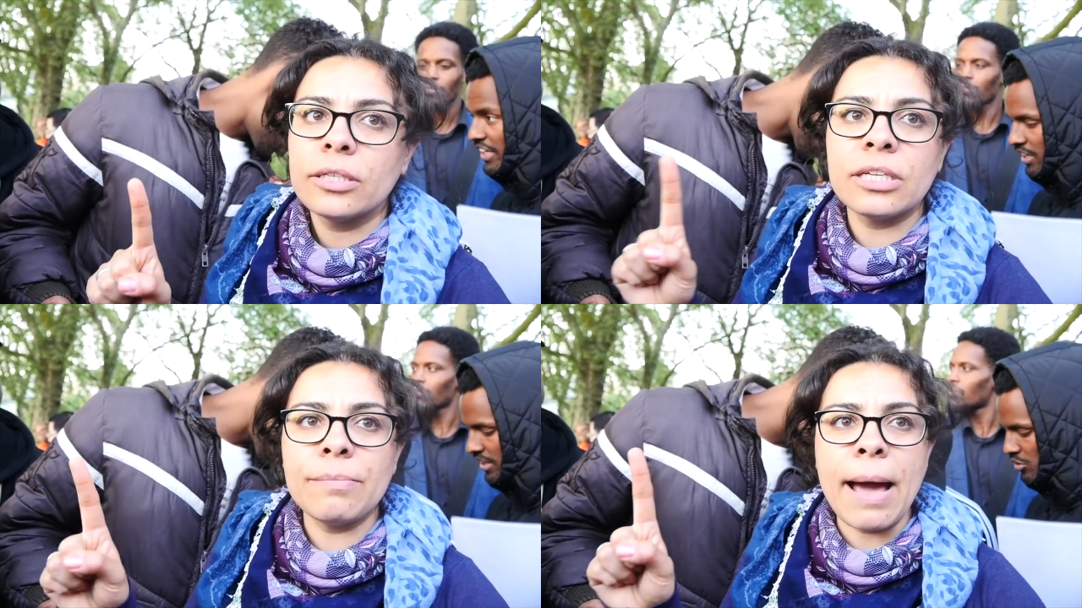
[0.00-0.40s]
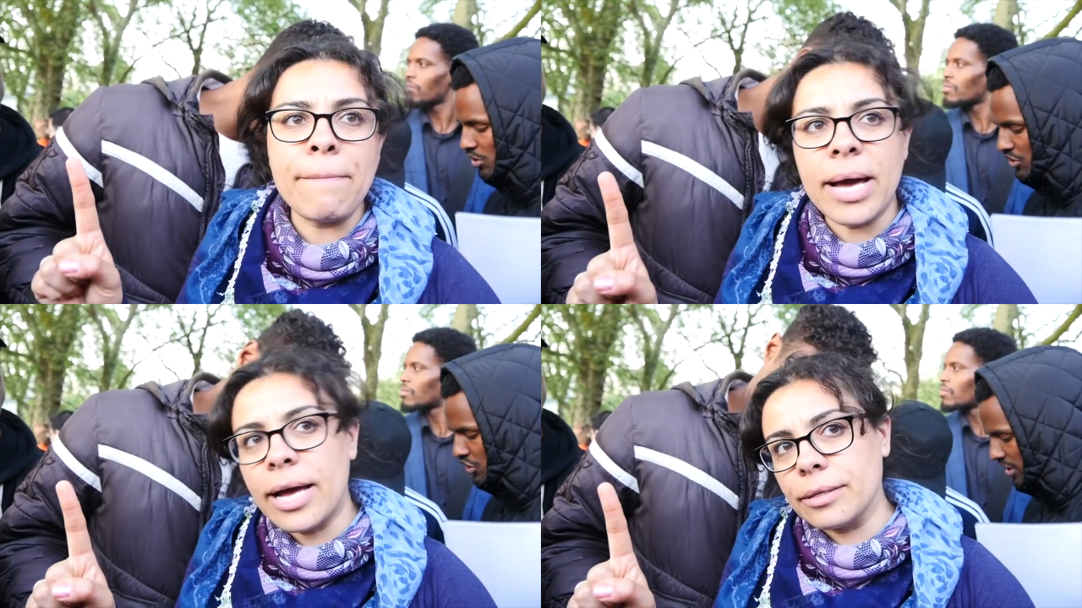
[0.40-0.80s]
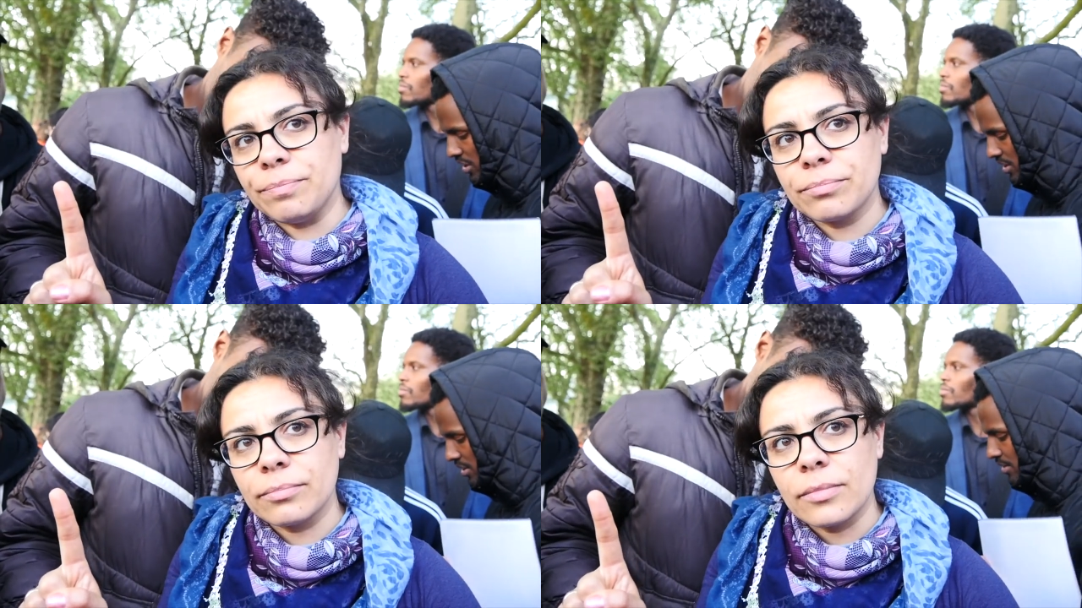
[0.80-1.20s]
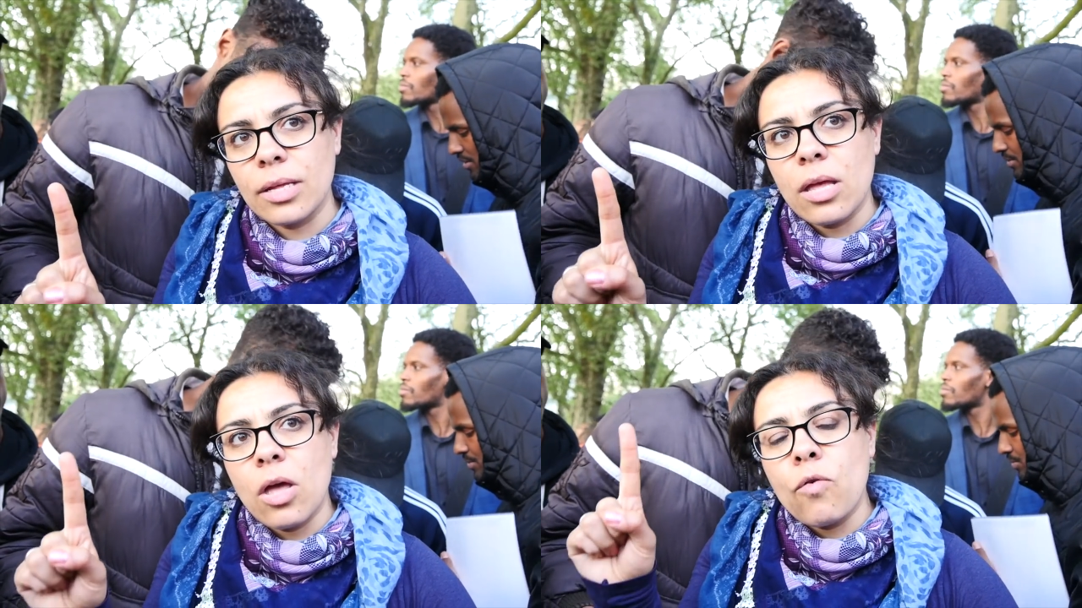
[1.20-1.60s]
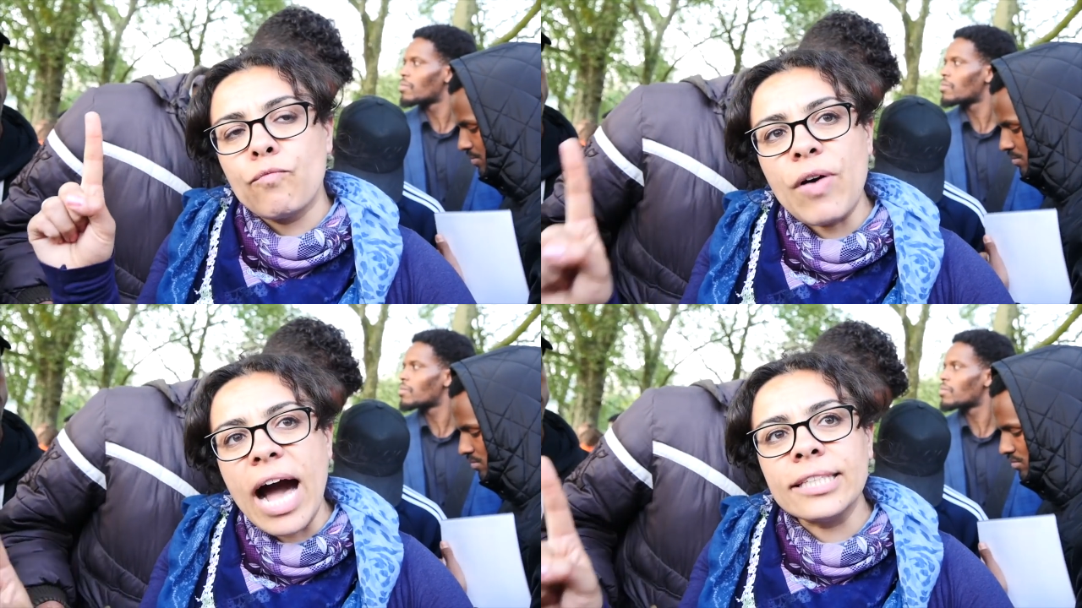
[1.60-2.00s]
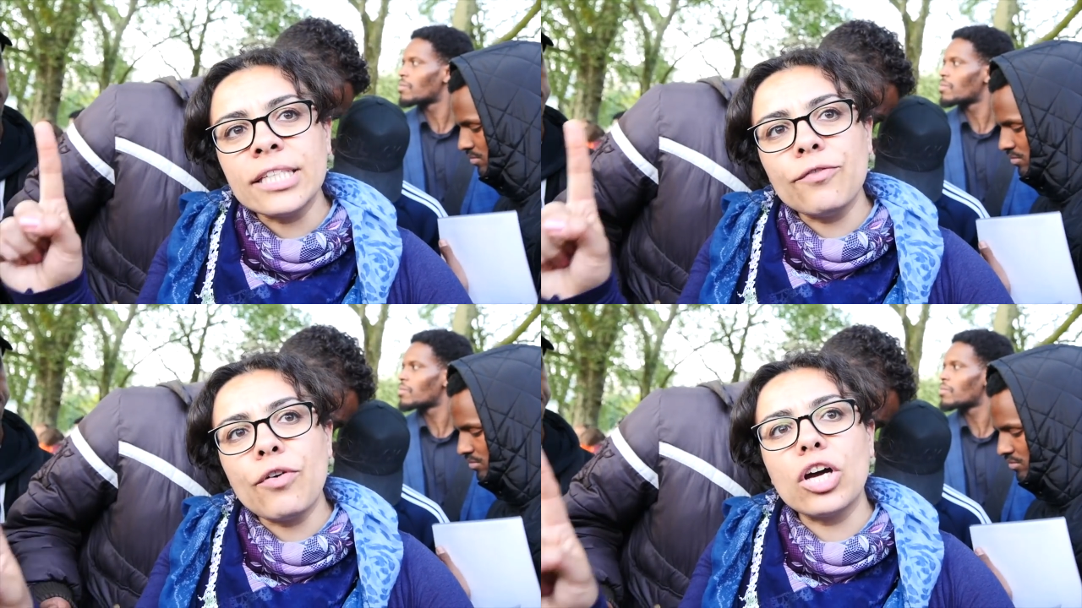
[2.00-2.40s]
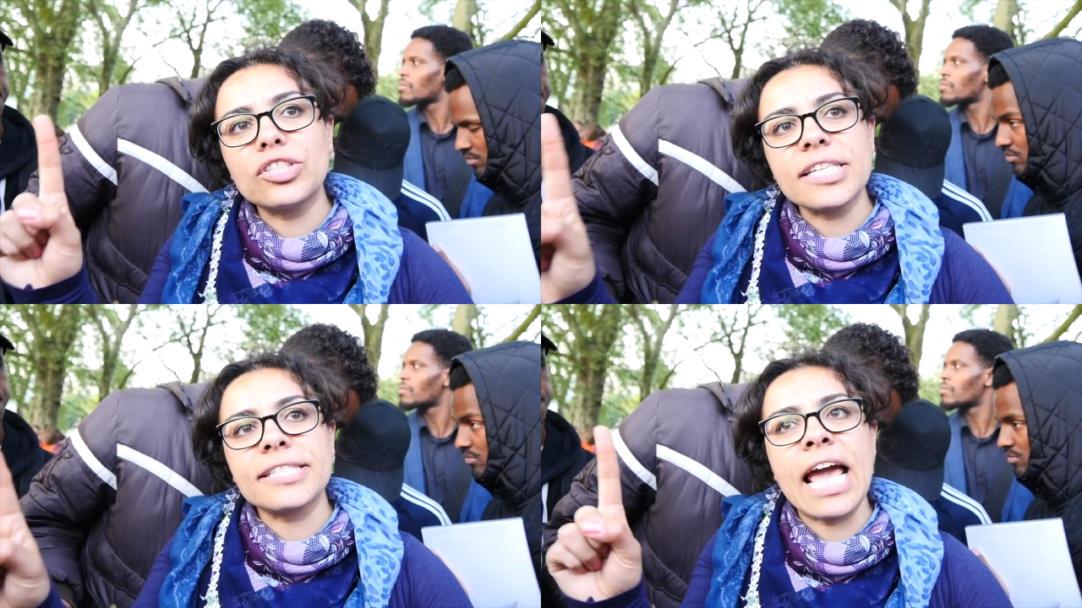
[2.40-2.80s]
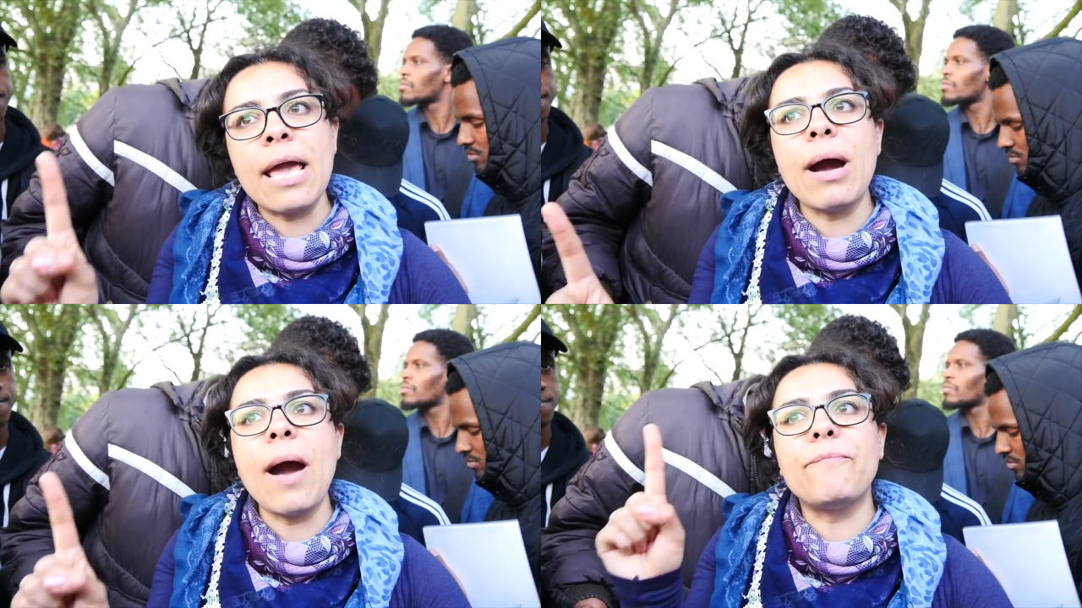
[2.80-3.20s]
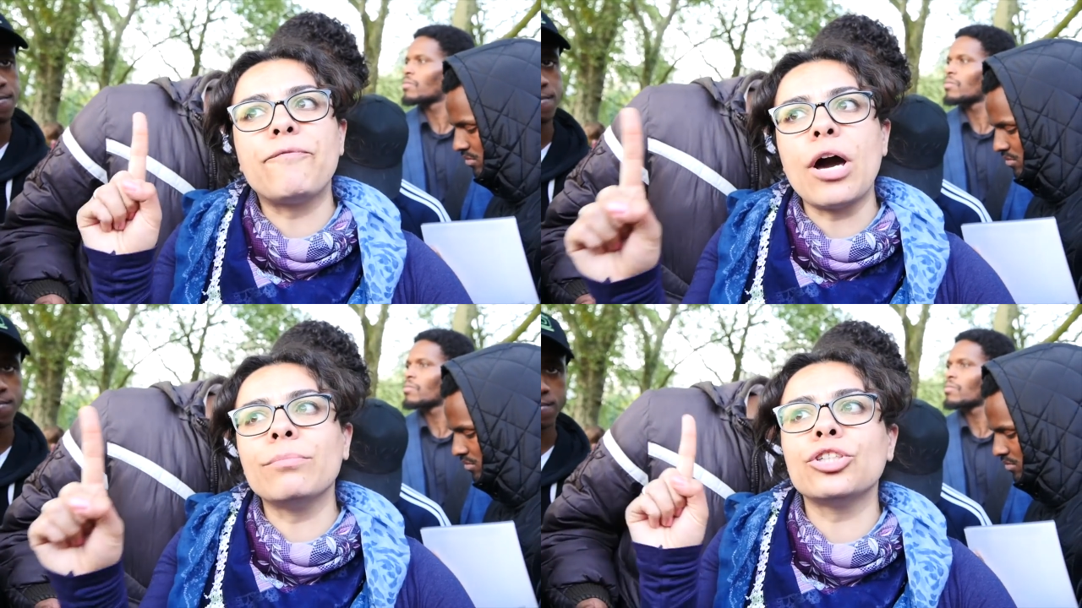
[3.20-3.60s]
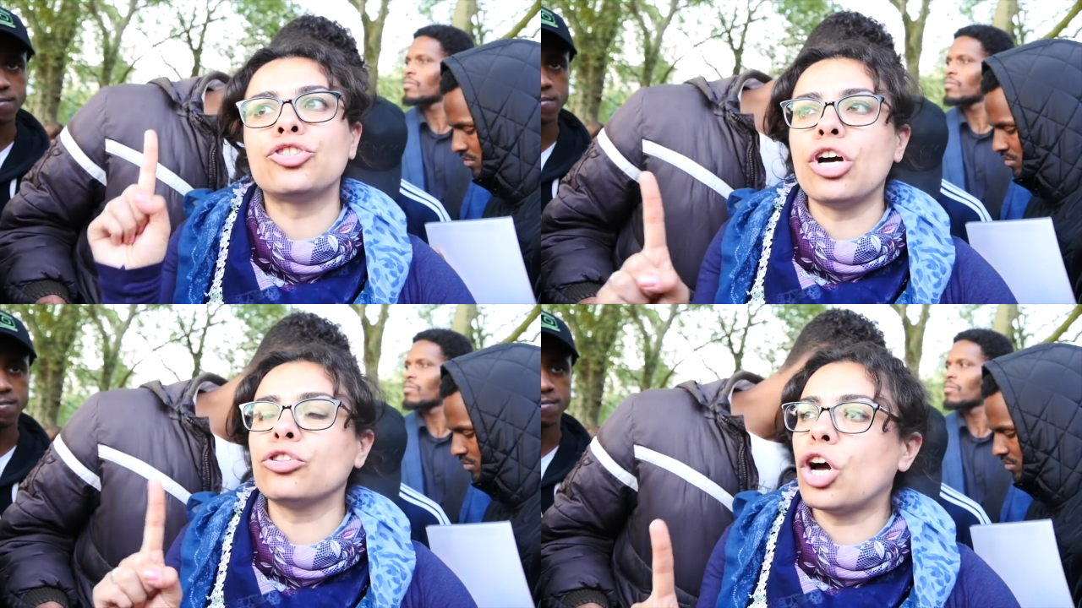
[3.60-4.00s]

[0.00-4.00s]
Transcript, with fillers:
Speaker 1: remember, when the verses came up from the John